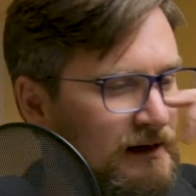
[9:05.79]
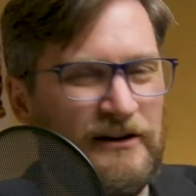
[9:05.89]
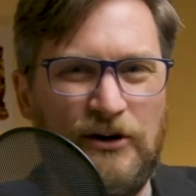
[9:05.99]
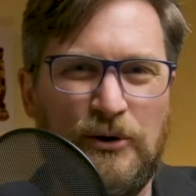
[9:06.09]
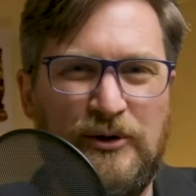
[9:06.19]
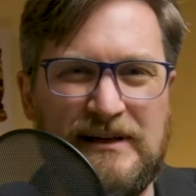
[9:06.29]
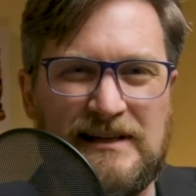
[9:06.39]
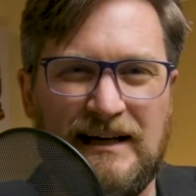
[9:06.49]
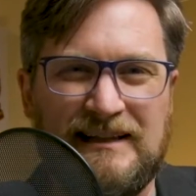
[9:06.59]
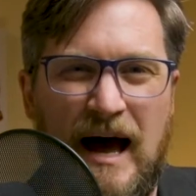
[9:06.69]
Little things
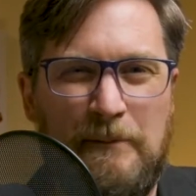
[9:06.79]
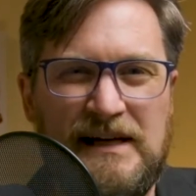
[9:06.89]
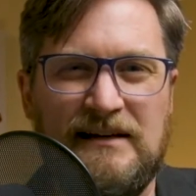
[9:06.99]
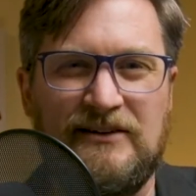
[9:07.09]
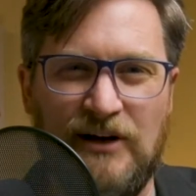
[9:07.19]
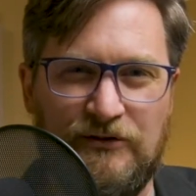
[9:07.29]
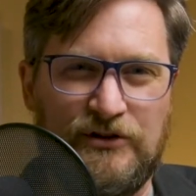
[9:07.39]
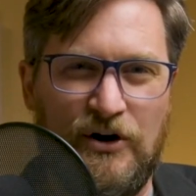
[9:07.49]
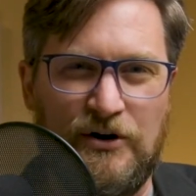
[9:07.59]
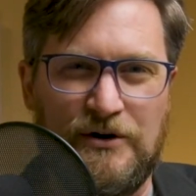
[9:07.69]
like that, being a
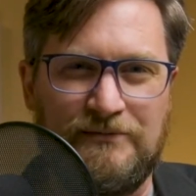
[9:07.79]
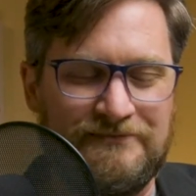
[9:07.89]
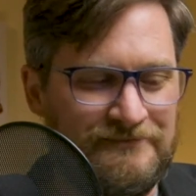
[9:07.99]
self-starter.